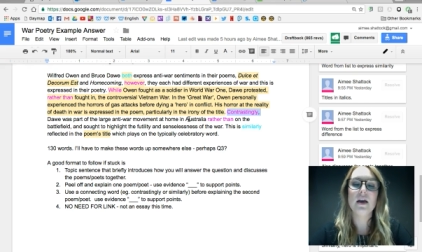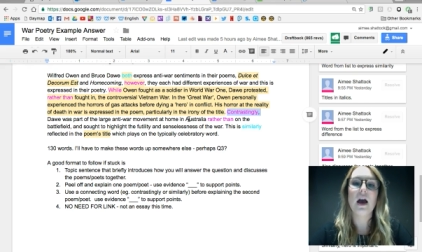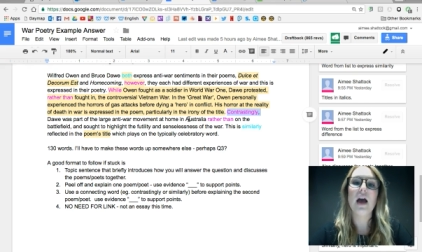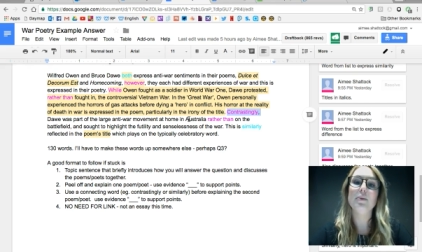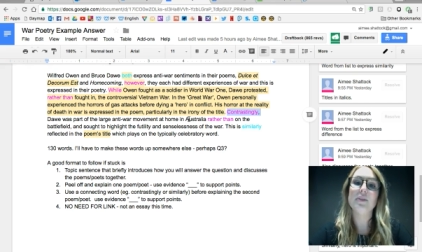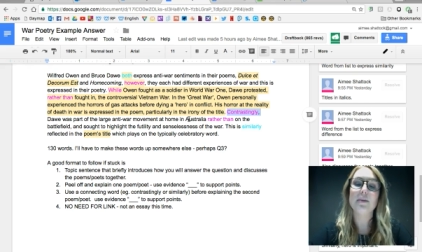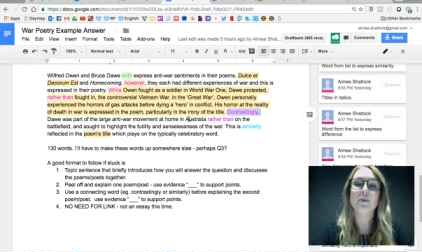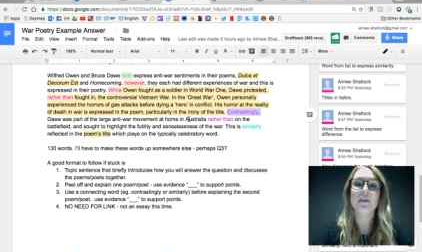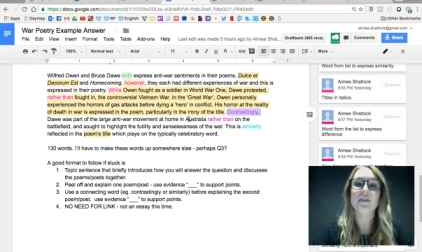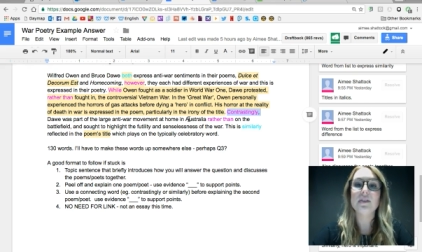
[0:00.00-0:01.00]
I was
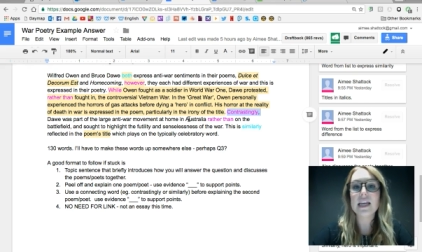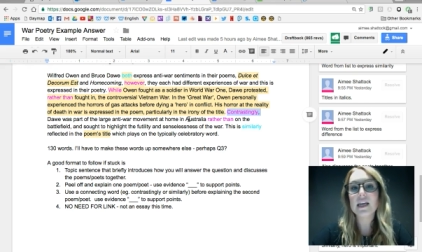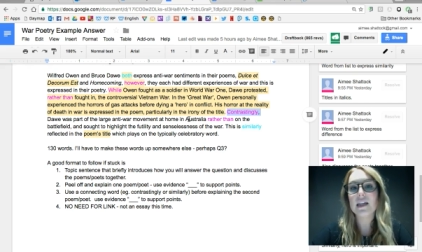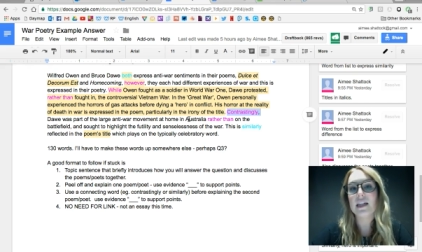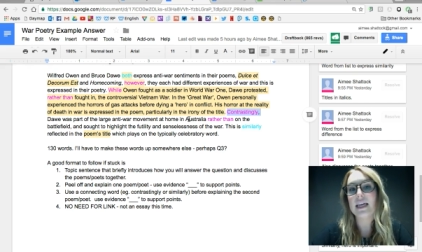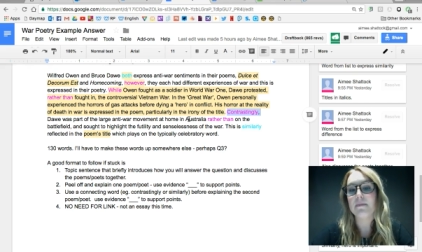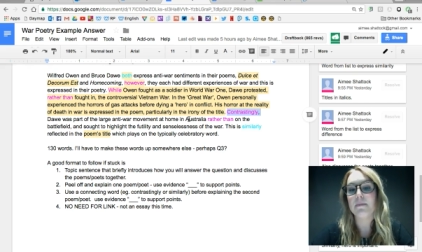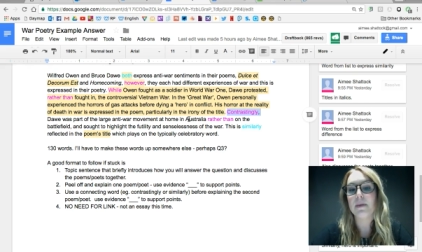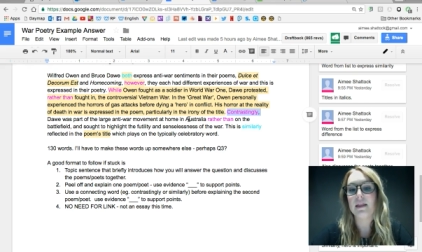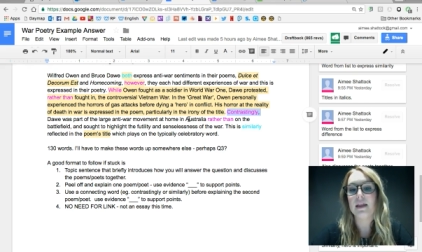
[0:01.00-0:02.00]
able to sneakily
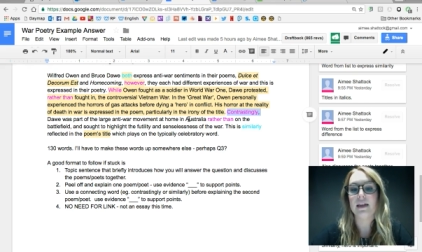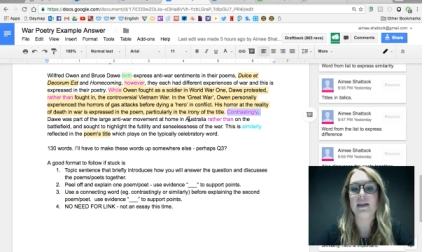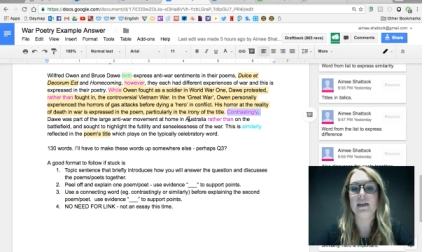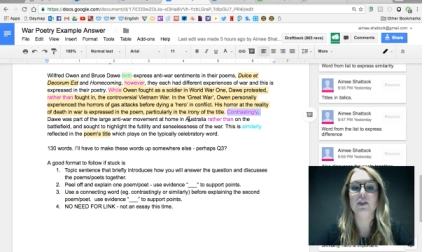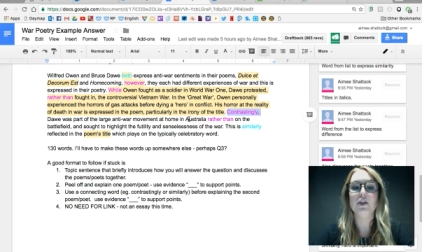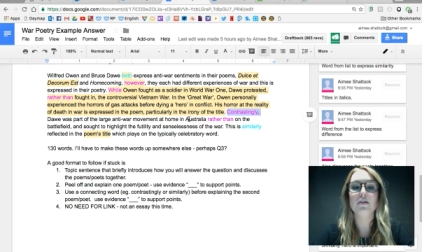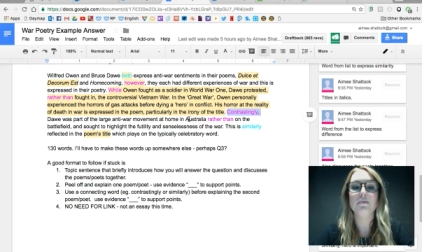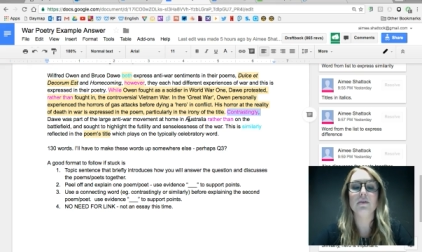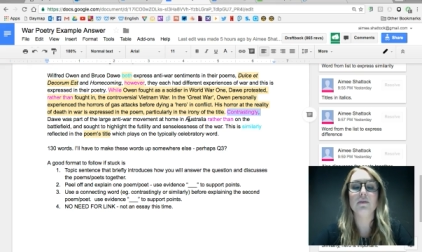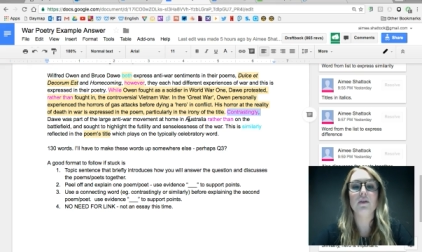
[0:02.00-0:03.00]
embed that in
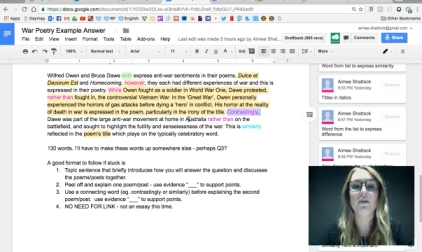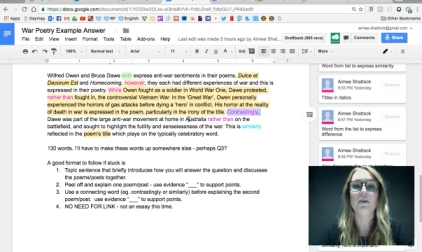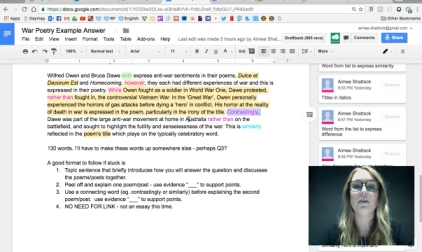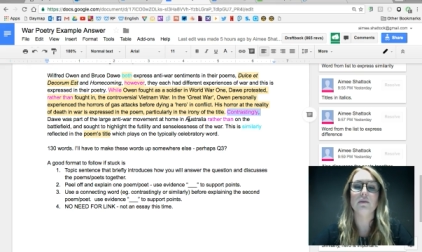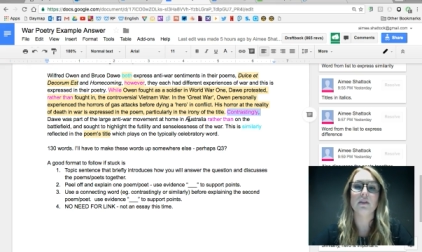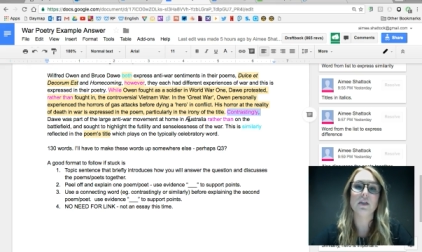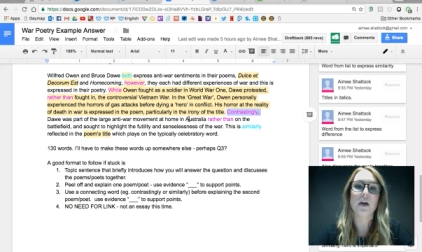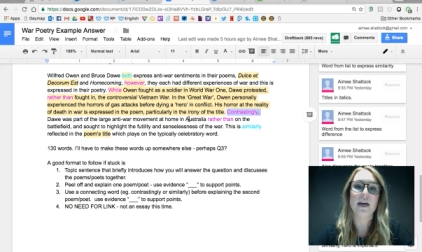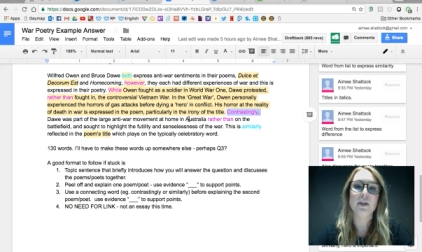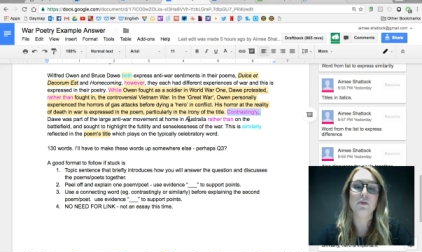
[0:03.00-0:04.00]
terms of the use of the
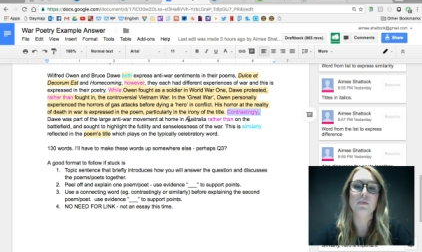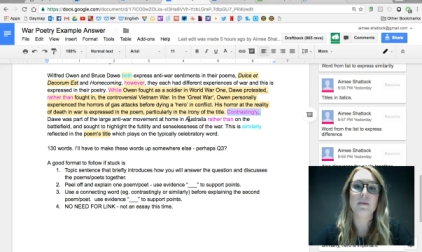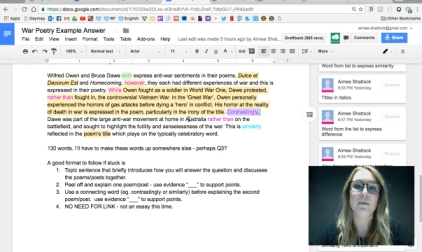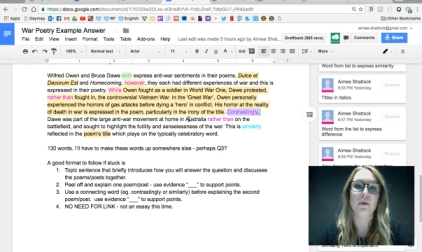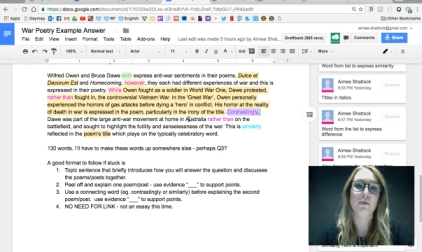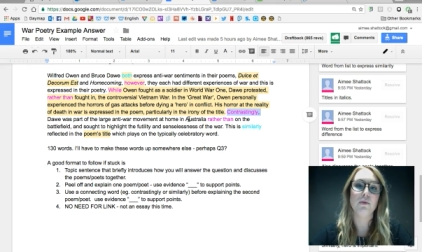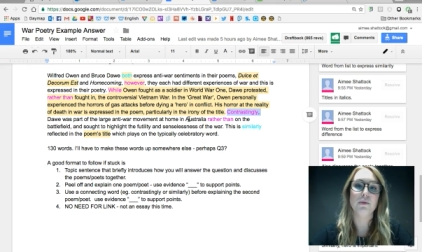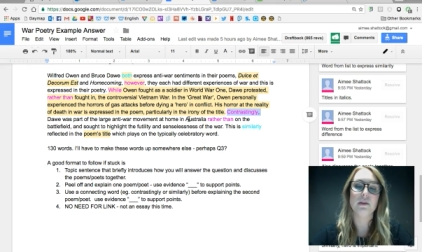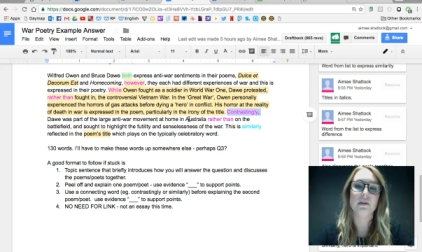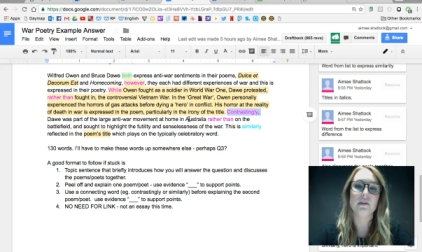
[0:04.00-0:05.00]
title by both
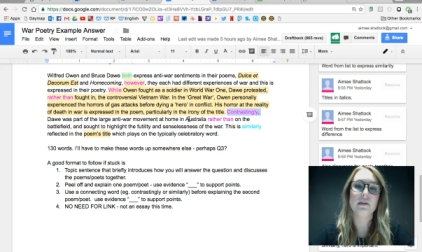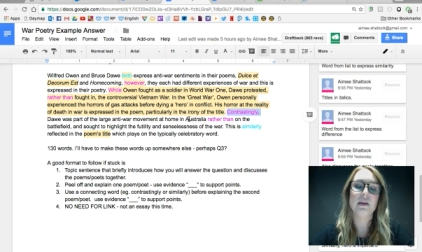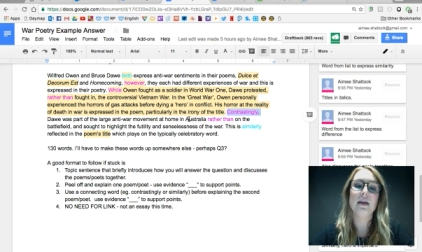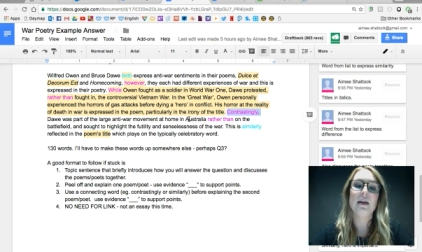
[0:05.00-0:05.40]
authors.